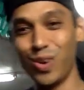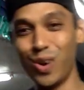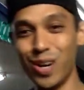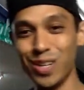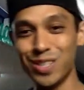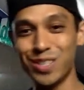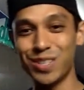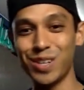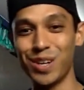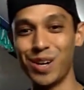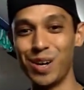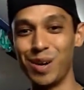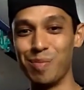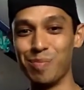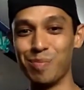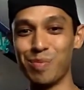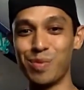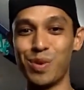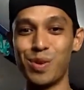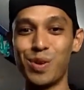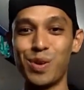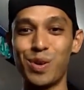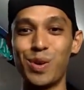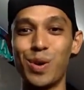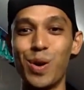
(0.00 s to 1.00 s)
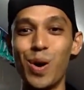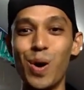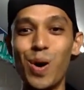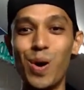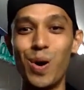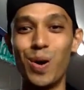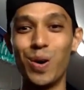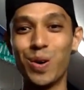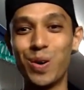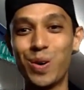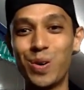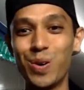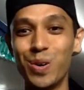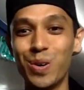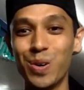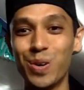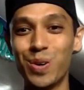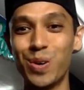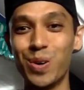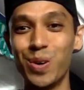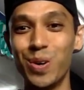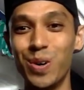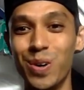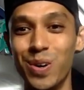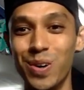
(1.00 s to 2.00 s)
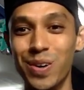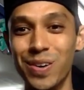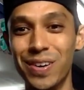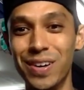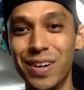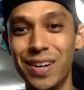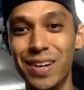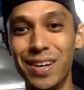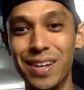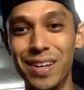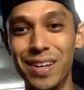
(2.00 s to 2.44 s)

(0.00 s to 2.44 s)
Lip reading: Awesome. Cool, cool, cool.